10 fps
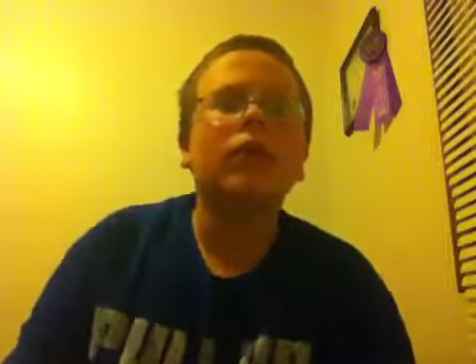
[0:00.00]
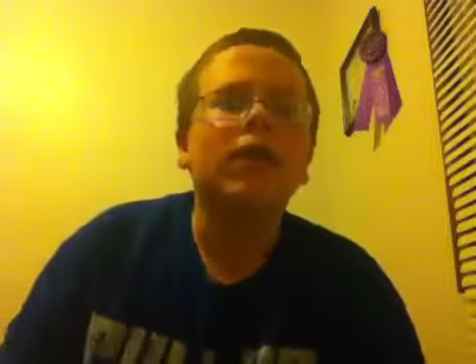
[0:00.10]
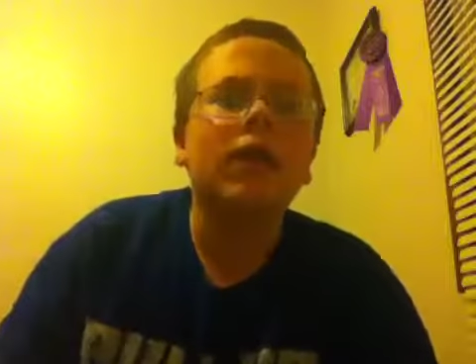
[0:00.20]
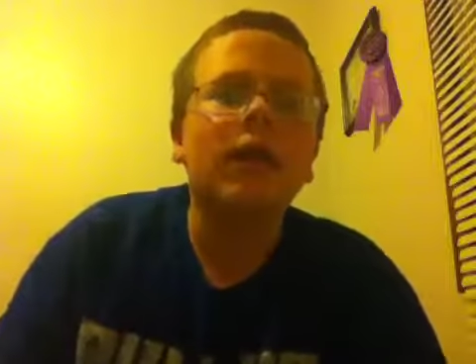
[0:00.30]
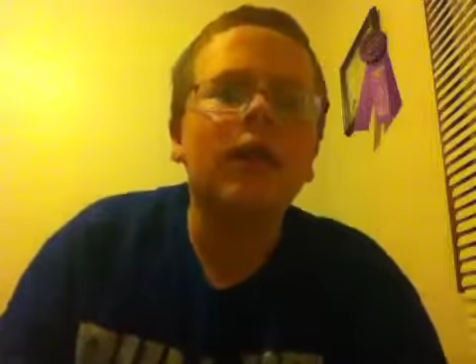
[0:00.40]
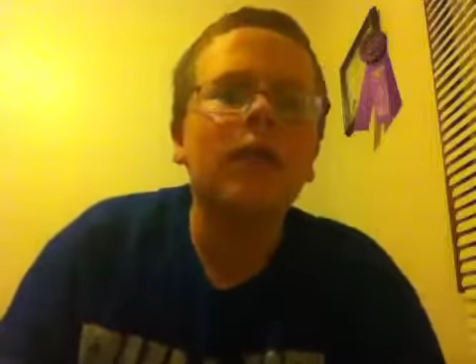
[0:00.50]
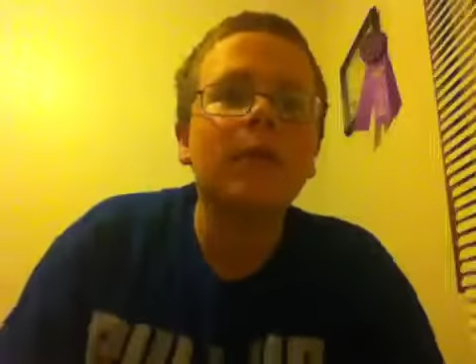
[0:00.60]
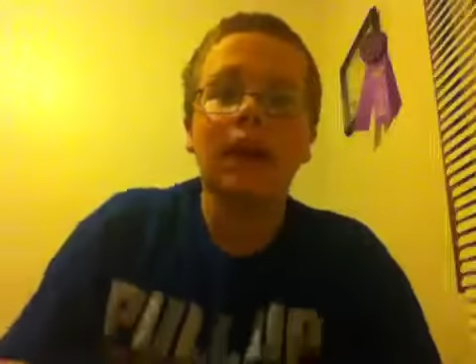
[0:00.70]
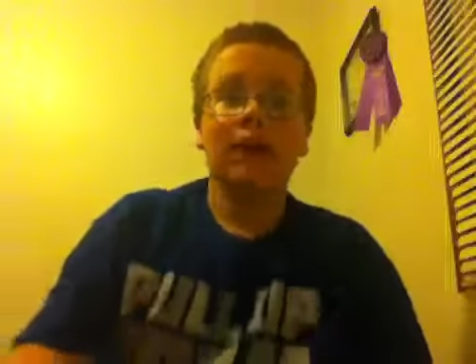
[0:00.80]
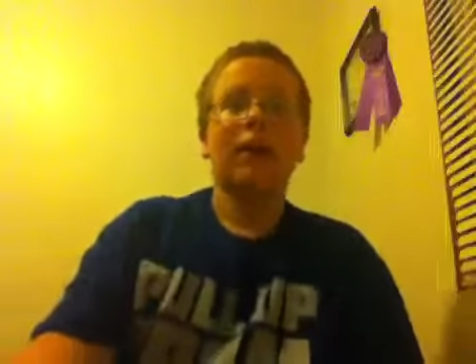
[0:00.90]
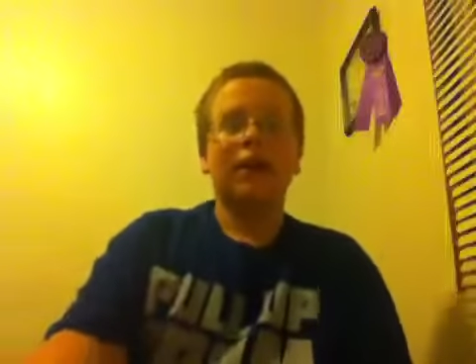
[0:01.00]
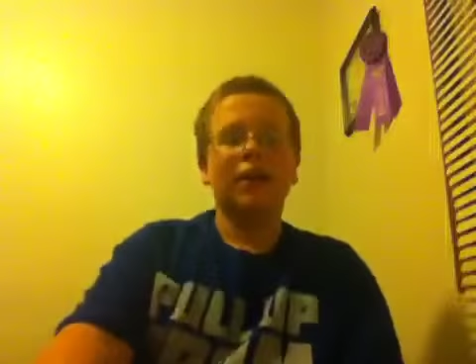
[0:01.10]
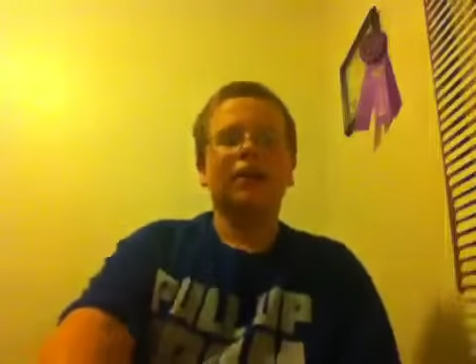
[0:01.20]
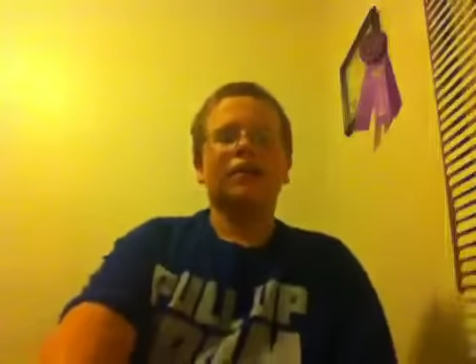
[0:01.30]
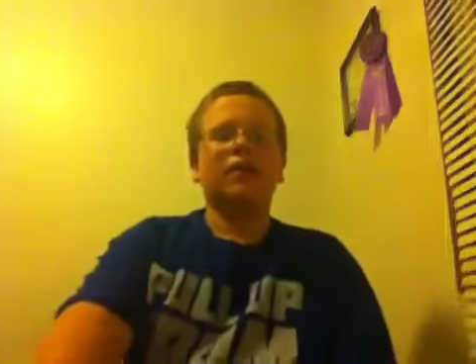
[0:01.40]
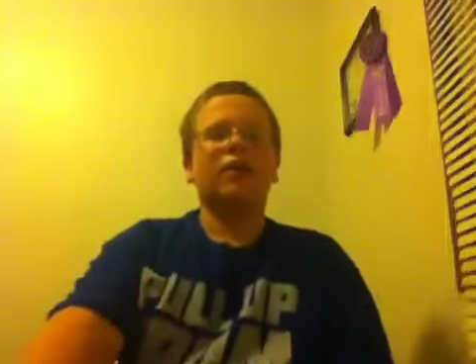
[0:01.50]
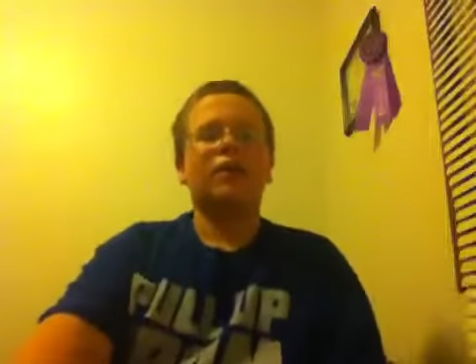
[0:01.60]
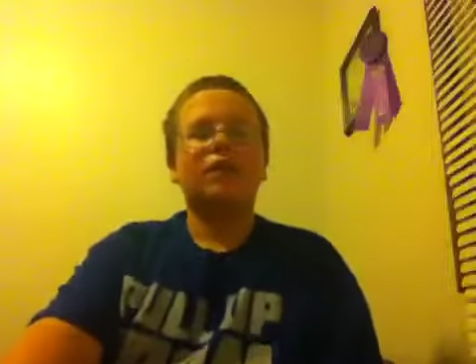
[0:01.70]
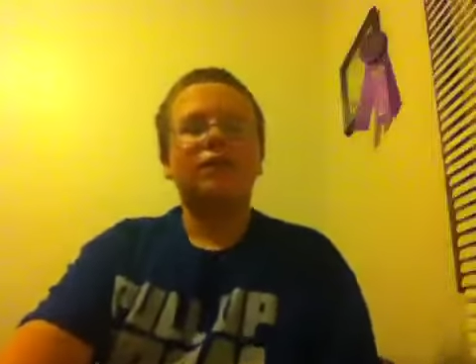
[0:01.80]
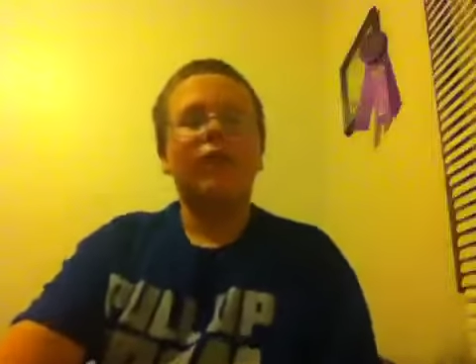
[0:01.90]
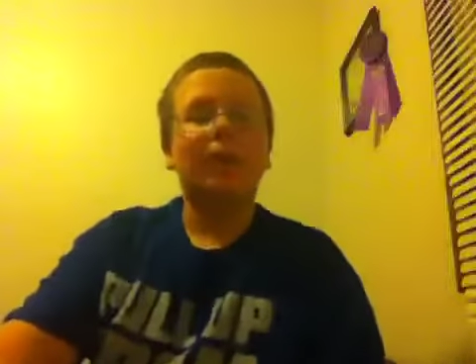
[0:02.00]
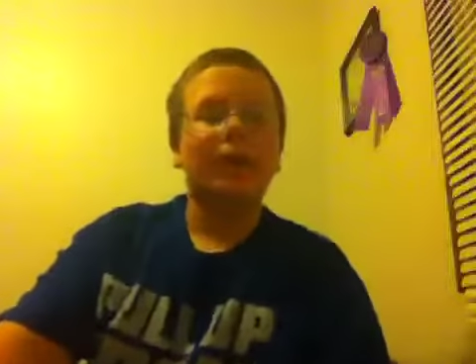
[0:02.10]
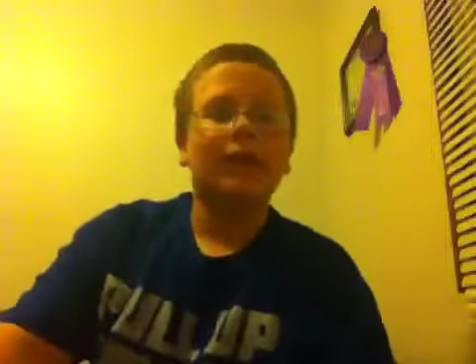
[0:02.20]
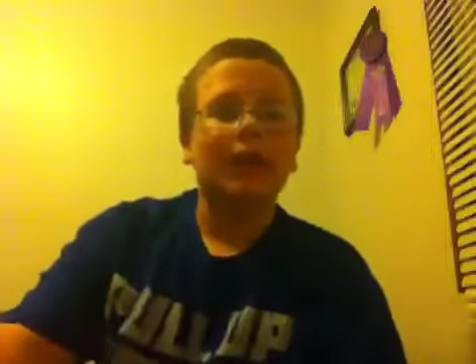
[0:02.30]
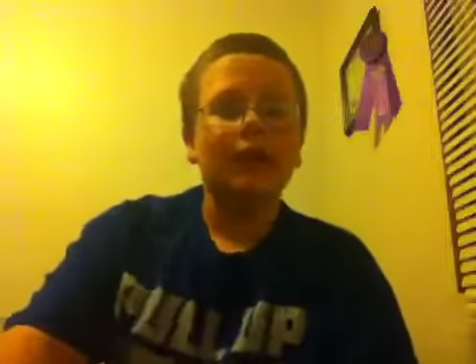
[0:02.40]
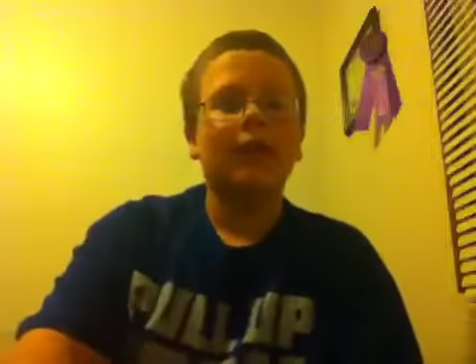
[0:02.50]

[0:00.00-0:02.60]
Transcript: Uh, yeah, it's uh, almost dead.